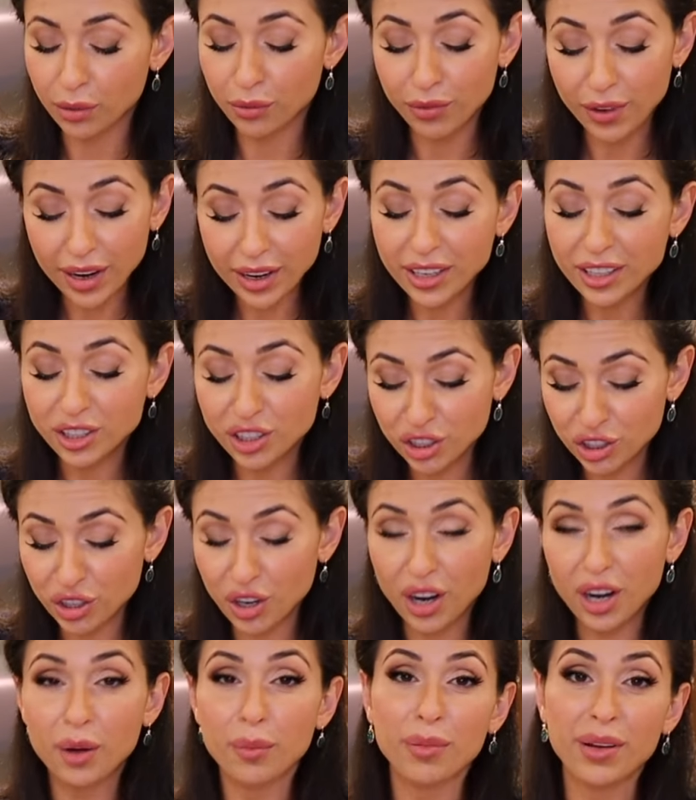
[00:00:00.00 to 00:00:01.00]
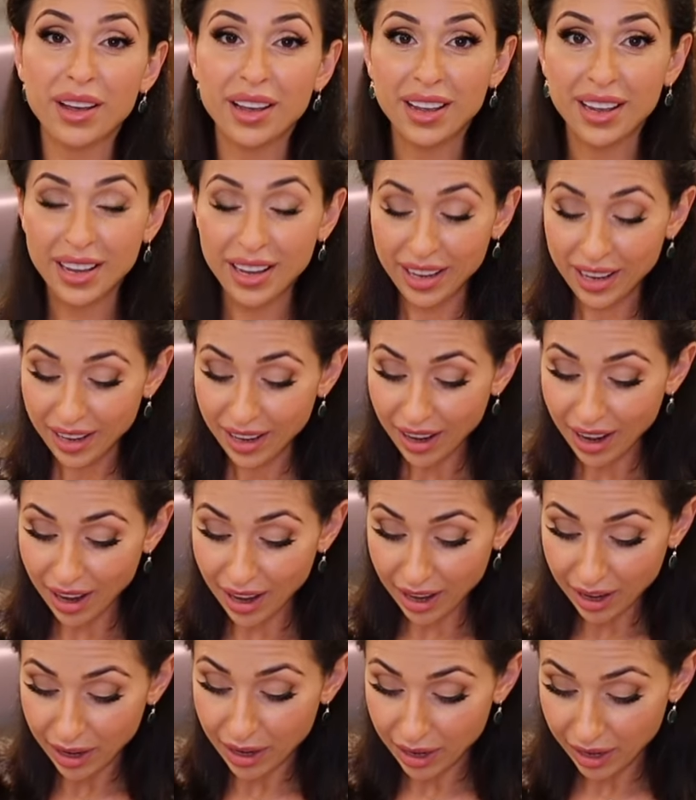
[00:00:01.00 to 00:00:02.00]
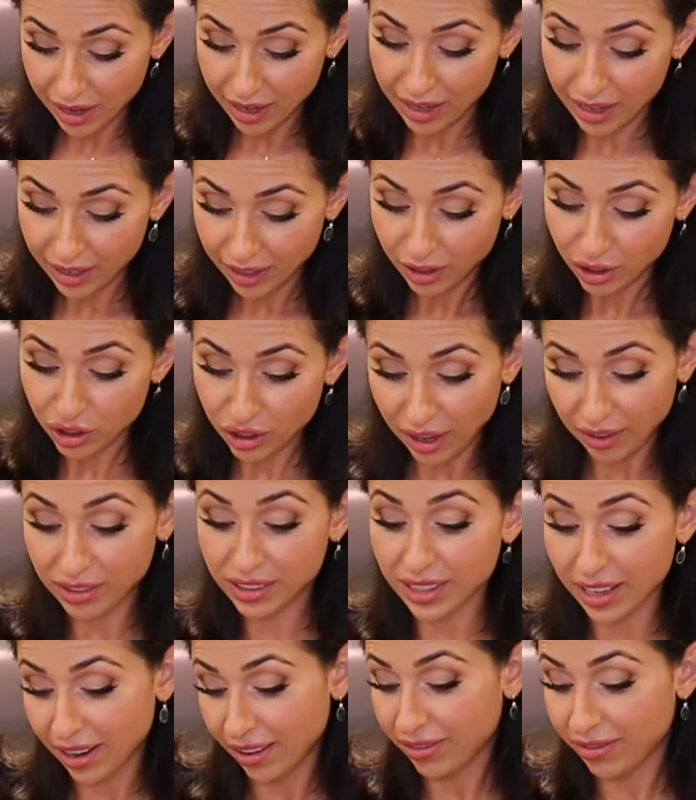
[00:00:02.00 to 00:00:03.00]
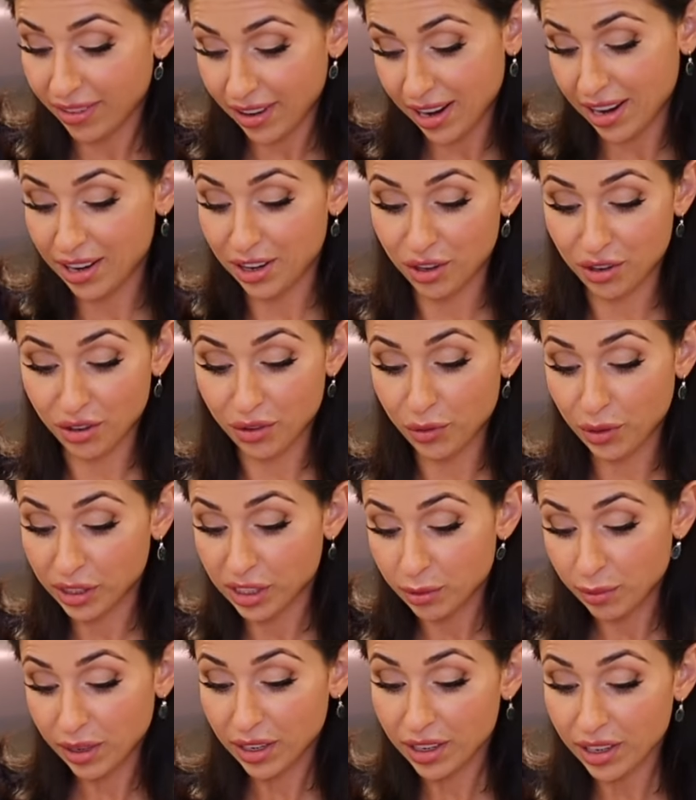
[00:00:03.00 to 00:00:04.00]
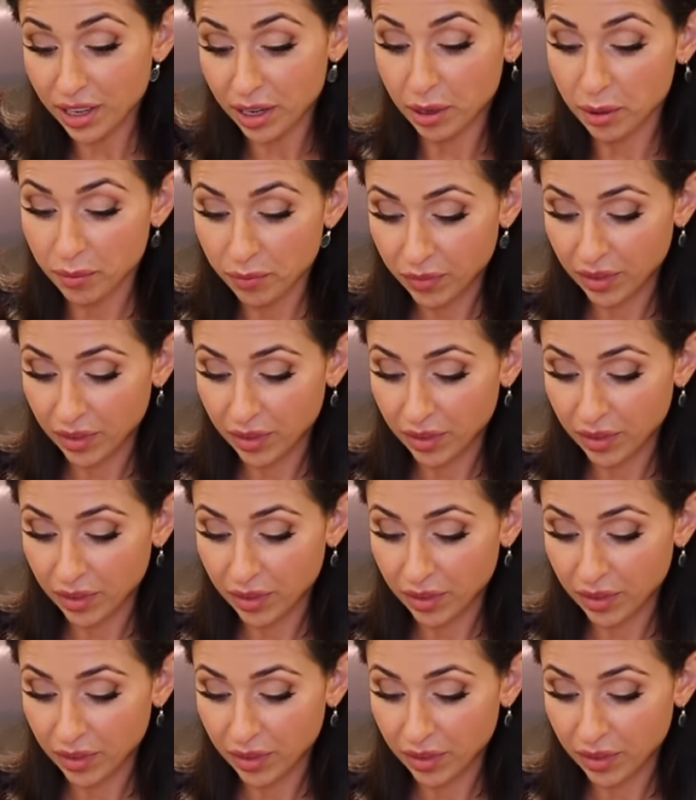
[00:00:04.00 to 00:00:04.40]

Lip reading: very sharp chef's knife, and you're going to be good.